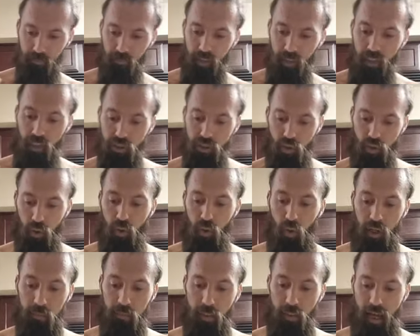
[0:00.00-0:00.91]
So
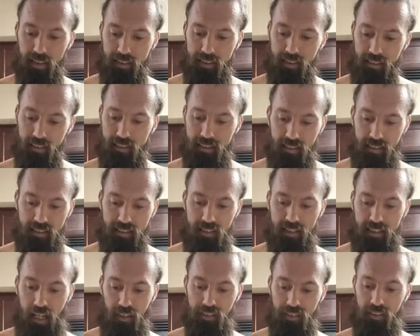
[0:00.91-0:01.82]
going back to the
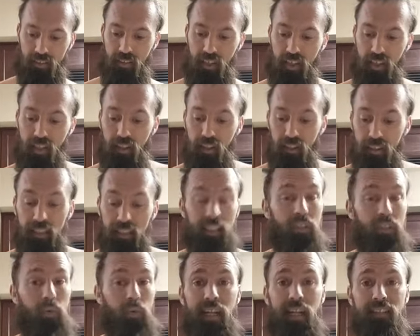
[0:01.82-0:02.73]
60,000, this is
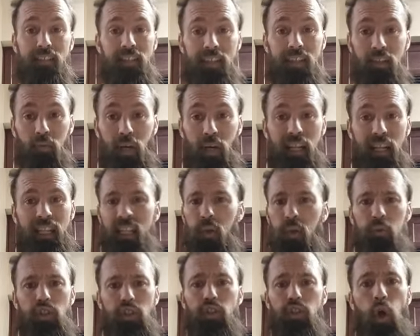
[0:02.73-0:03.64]
what I did it, right? There
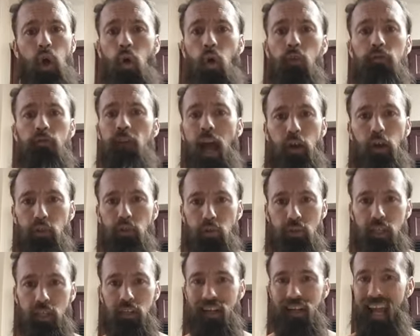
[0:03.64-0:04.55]
was no value
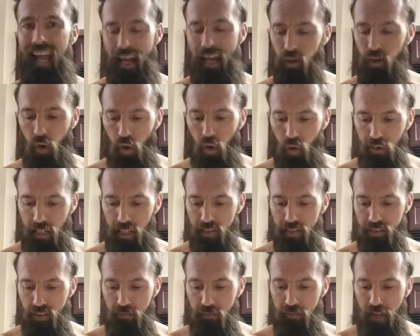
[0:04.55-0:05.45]
there at all. Like
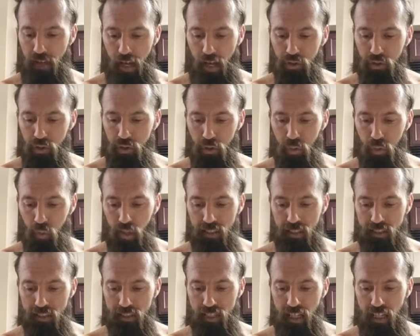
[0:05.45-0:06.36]
the value
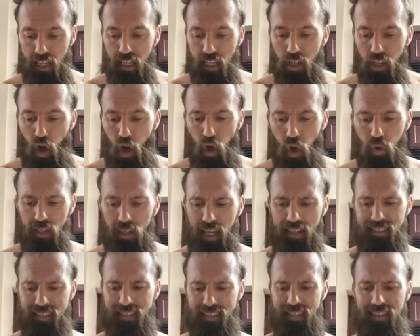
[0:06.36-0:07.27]
was, okay,
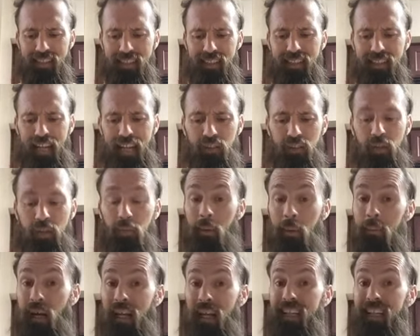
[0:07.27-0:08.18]
60,000.
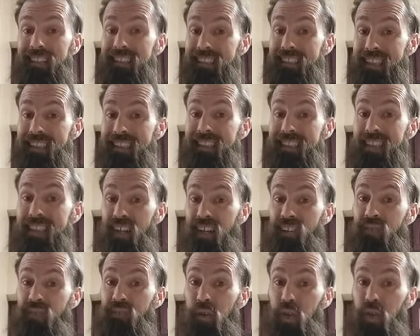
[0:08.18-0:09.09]
Remember, I got
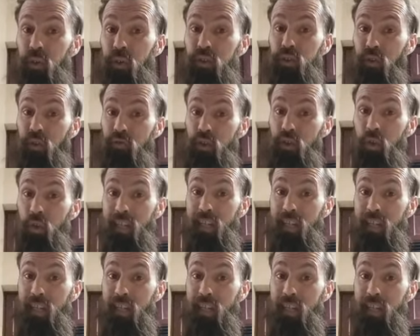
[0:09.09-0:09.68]
60,000 followers. So if you don't got